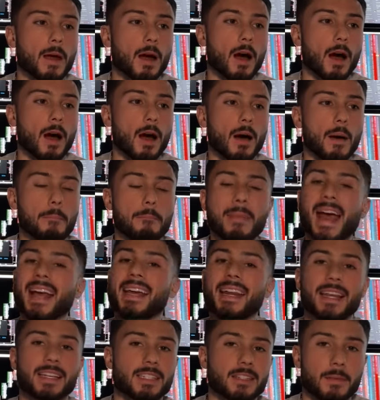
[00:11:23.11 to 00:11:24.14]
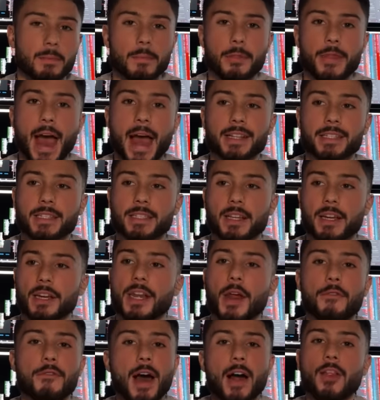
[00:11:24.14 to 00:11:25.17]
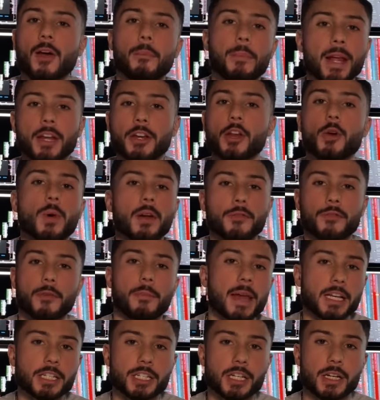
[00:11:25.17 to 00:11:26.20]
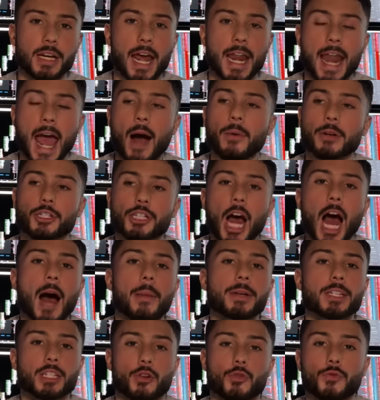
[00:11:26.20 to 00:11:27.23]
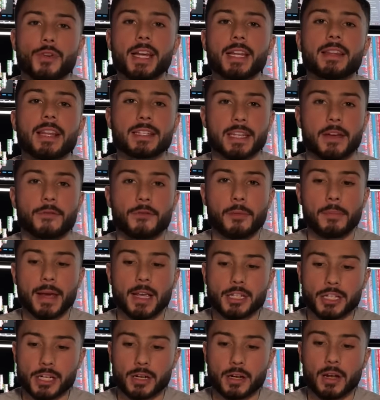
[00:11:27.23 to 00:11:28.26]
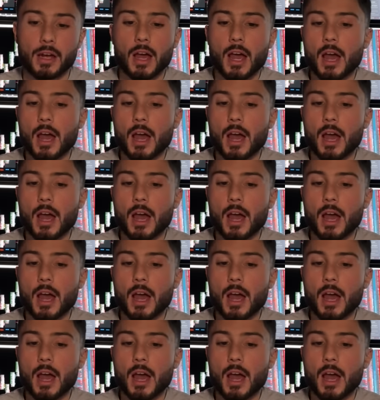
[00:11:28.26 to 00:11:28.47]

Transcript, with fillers: uh, mechanism that's developing new information, and our job is to read this information.